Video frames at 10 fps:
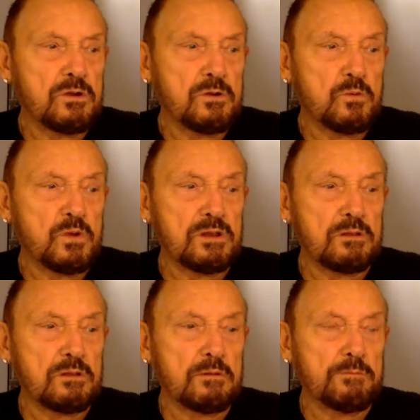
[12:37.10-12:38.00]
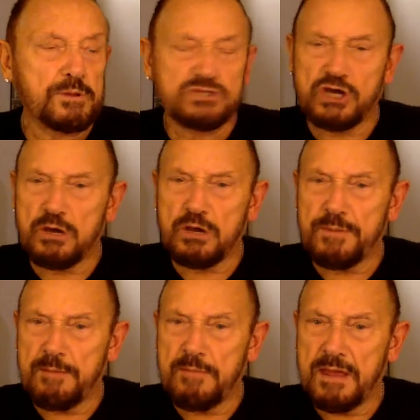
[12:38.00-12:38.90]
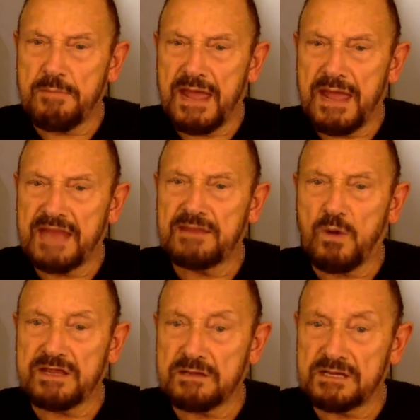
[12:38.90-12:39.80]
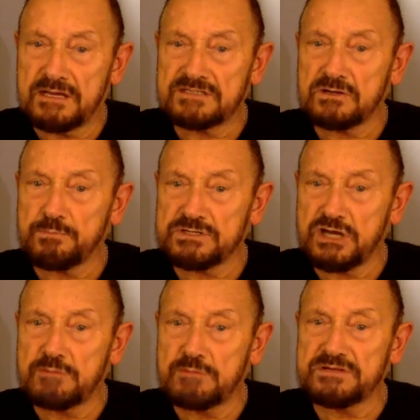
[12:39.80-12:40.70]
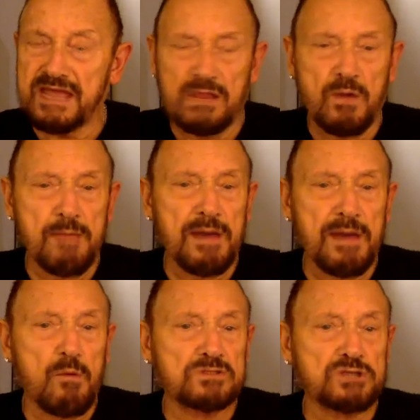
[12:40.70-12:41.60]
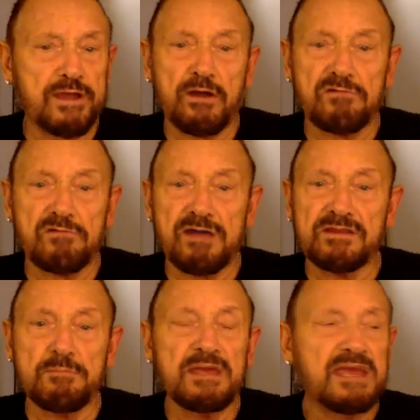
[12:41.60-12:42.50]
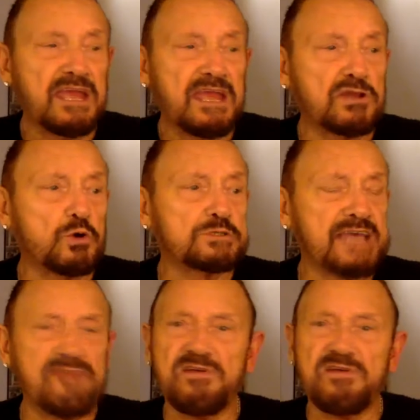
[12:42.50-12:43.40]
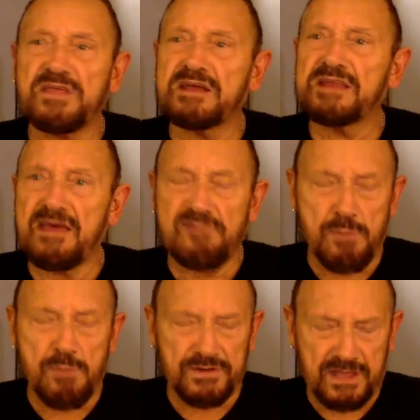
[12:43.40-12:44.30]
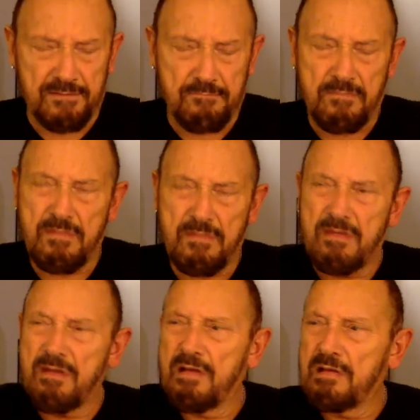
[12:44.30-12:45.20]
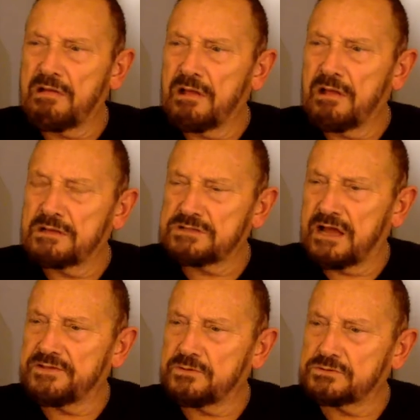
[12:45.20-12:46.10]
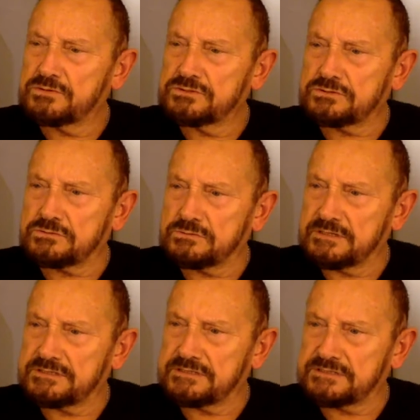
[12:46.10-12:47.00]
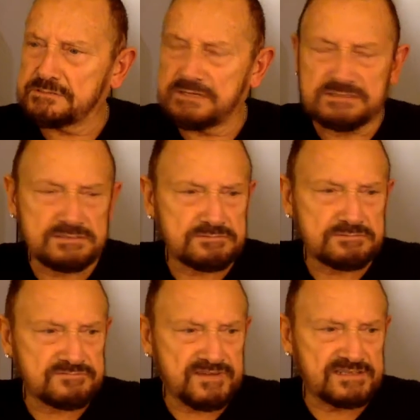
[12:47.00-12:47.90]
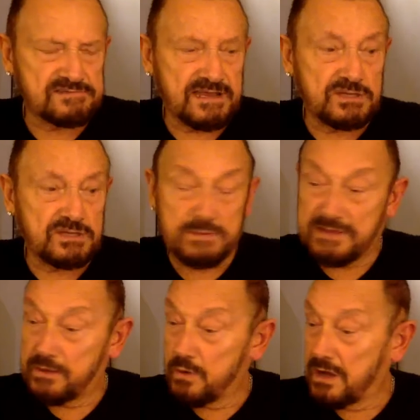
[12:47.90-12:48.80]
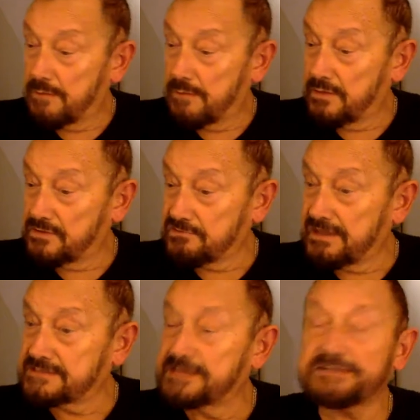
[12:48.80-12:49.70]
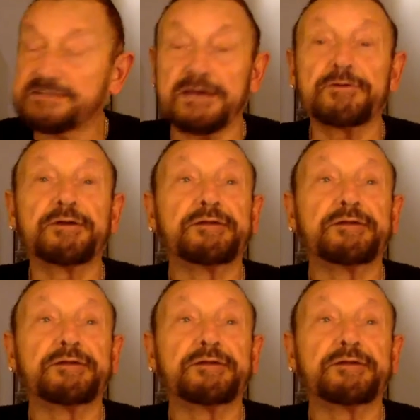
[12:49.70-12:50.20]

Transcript: will perturb him in any way. He's not perturbed in any way about what's going on around him. He ignores everything and everybody. So I thought, oh, that's very strange, but there you are, I'm not the director. So